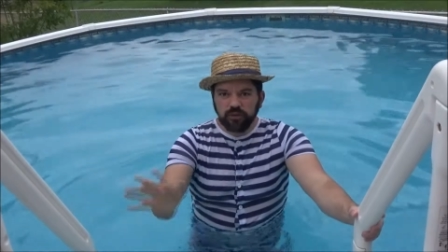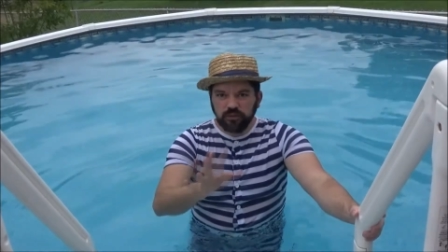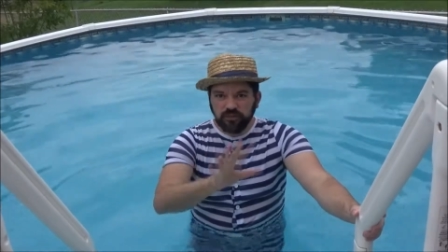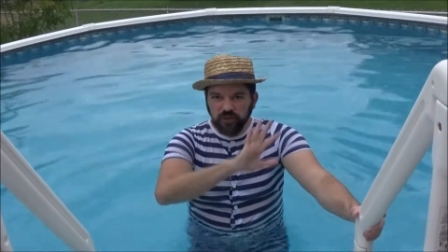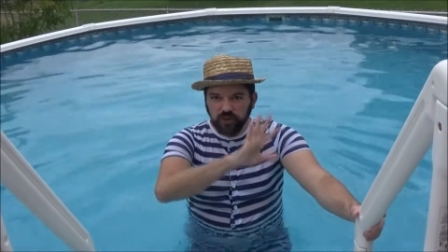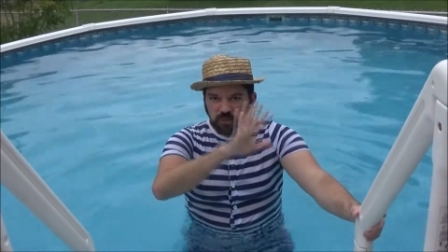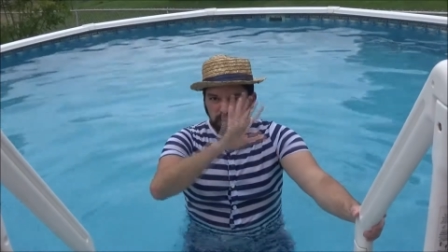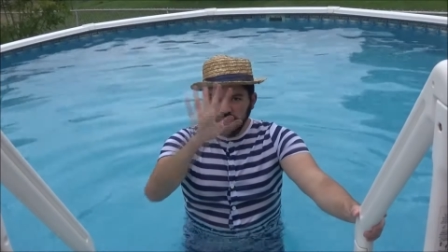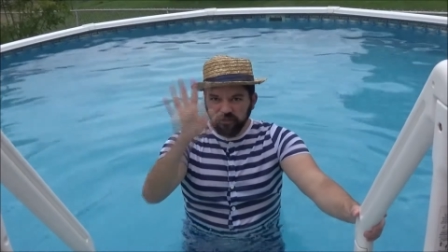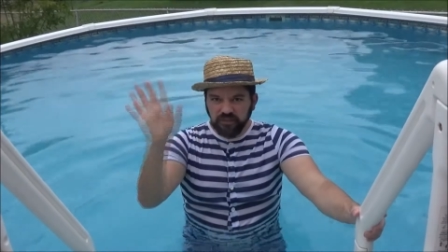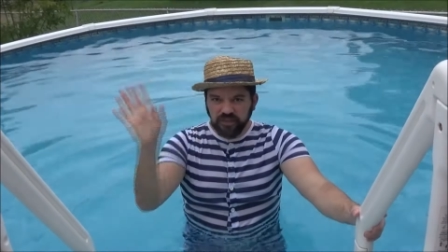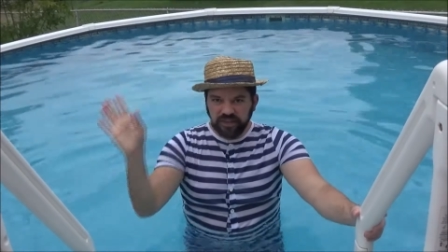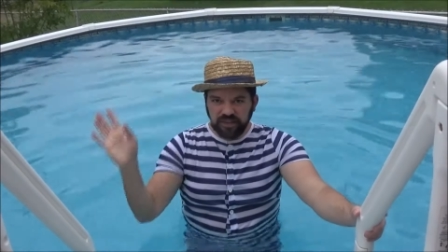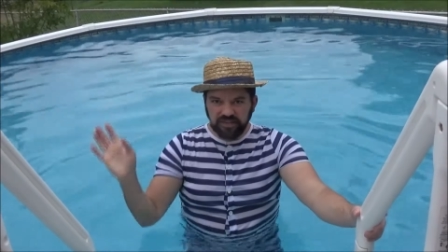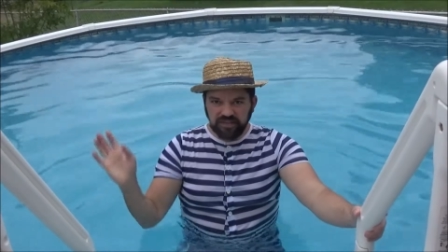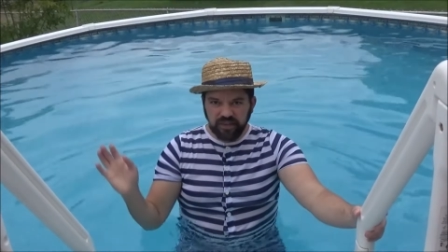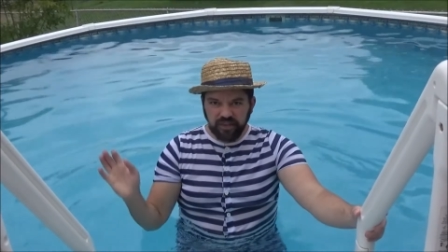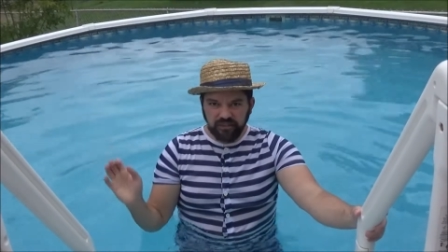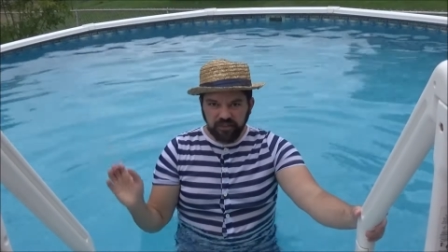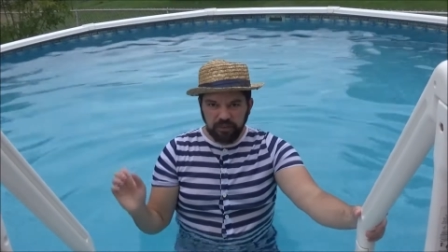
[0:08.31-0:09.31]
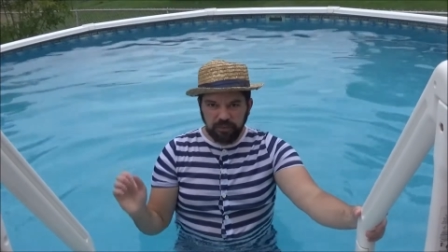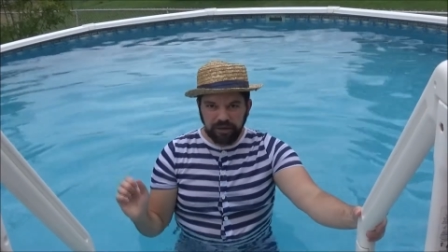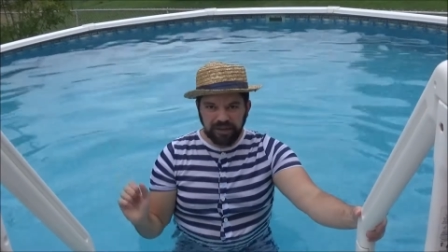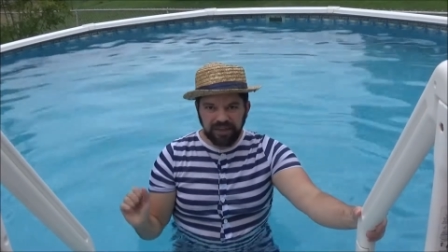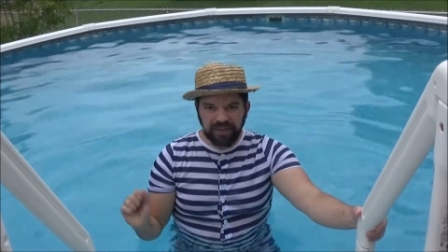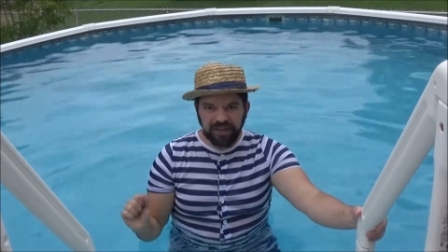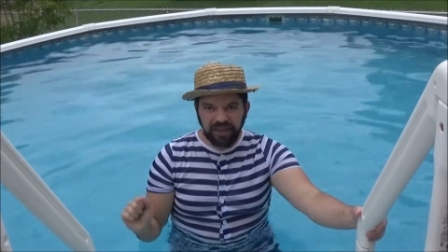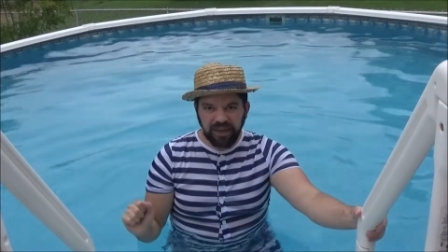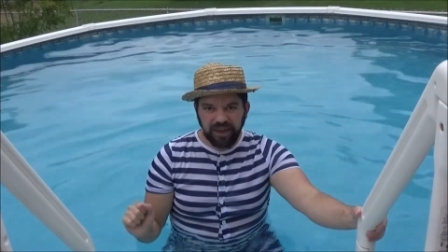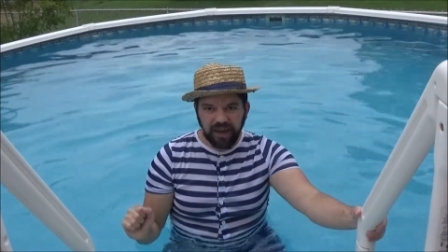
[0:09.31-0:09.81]
Formal Fitness,
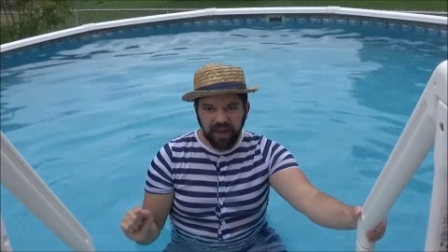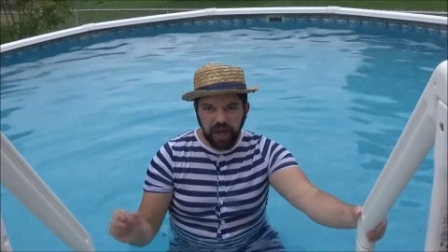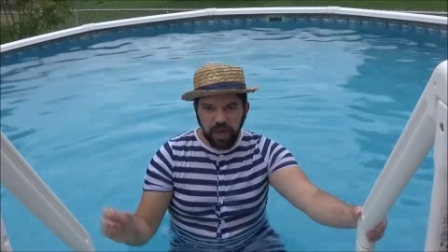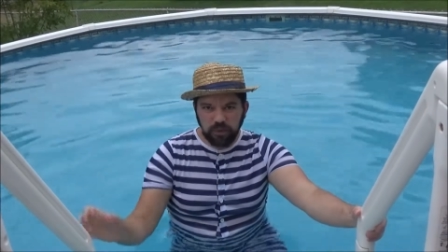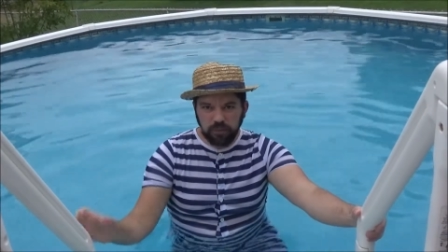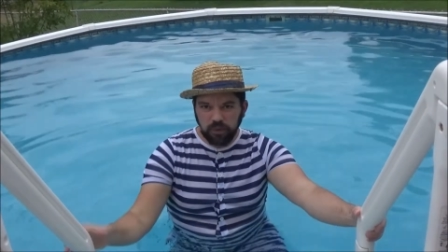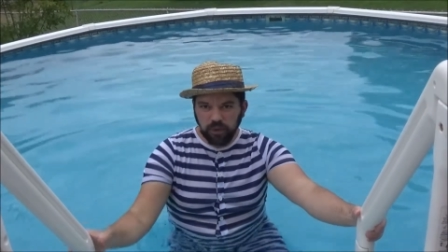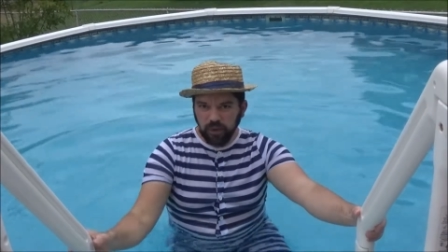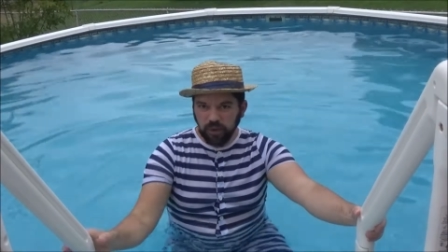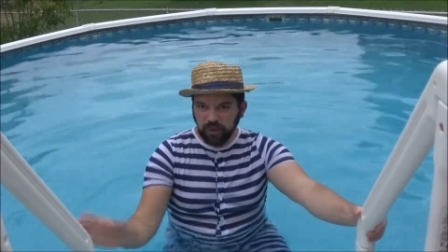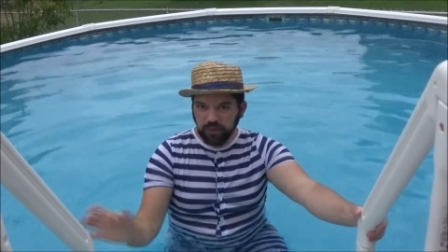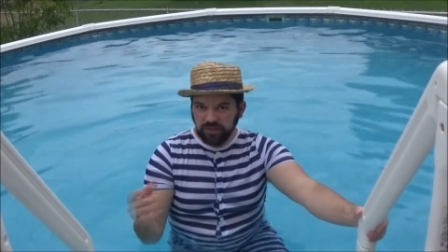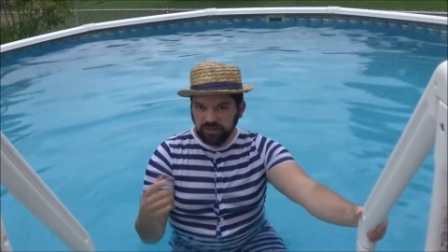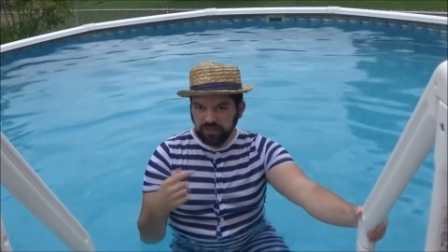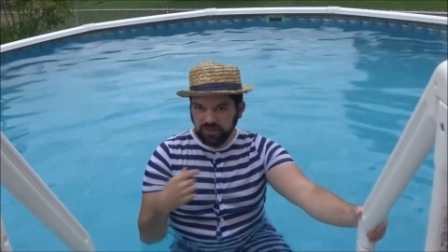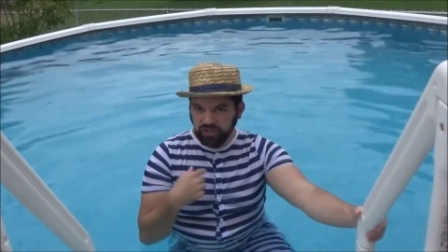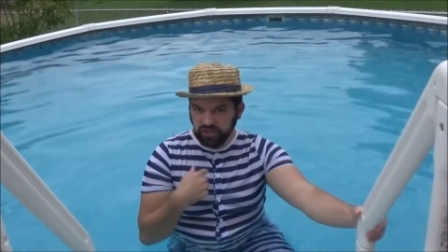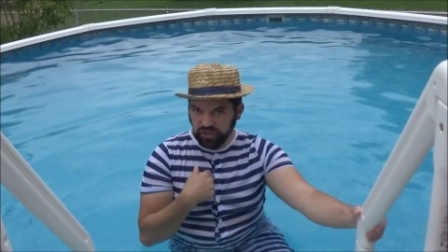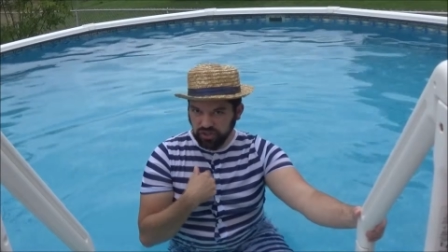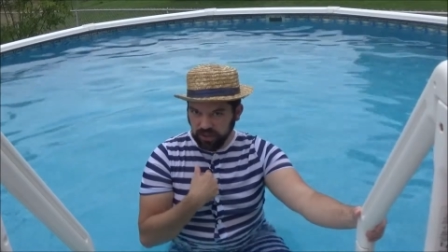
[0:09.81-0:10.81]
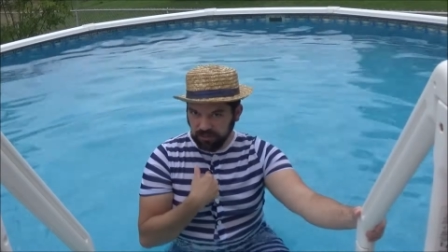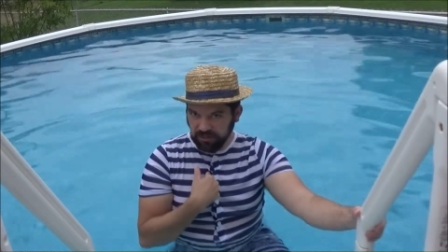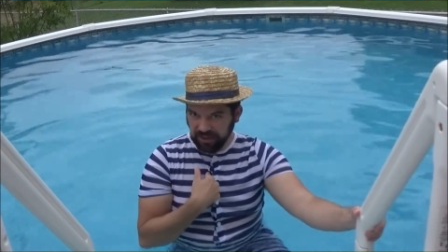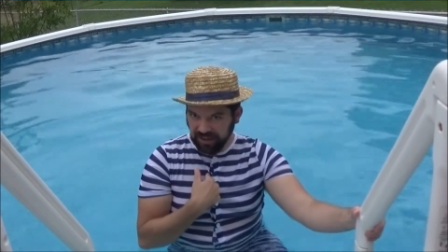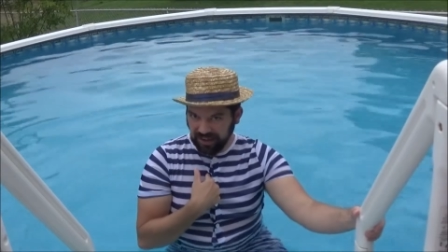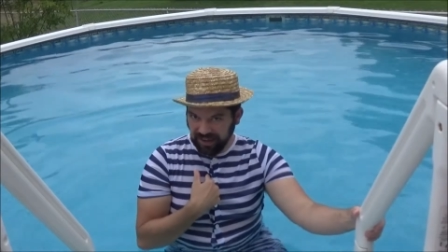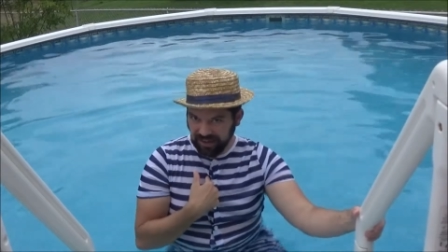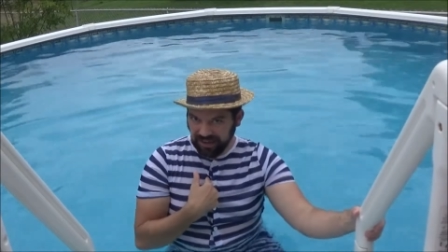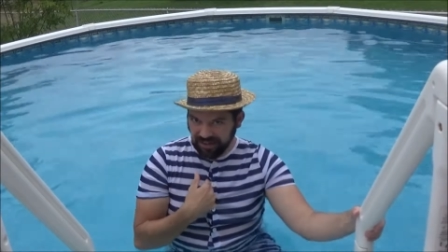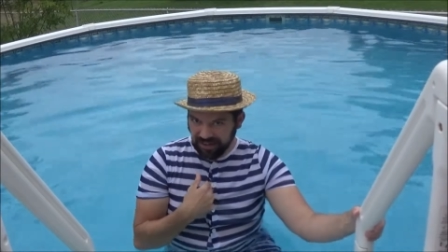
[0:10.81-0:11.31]
everybody. I am your host, Jim
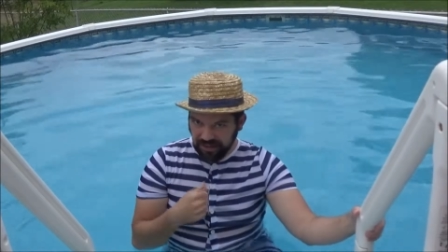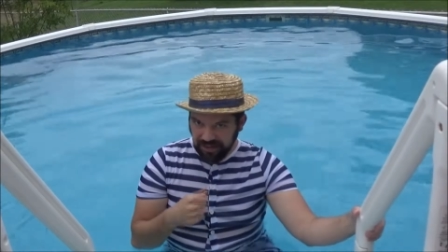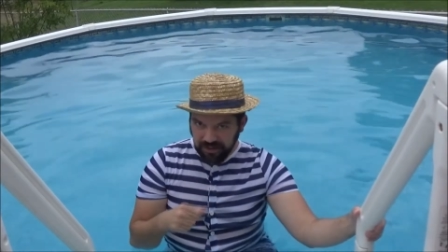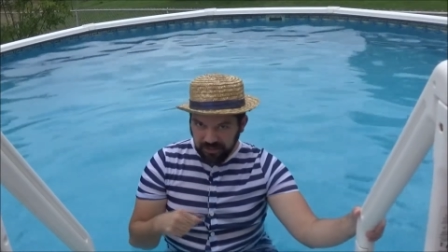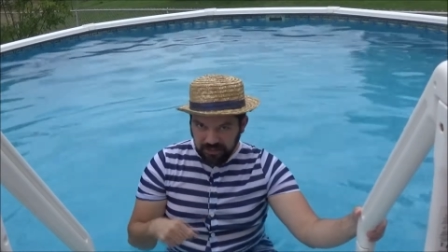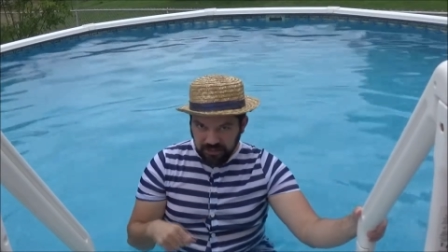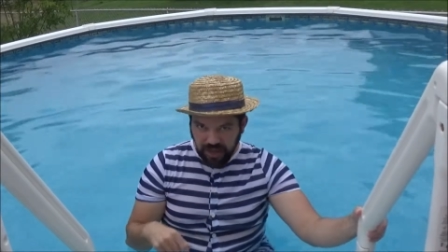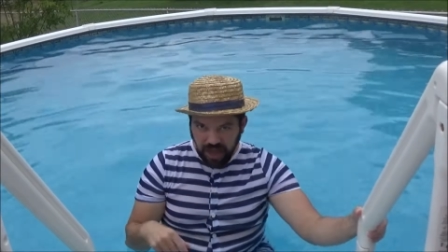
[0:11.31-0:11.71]
Danby,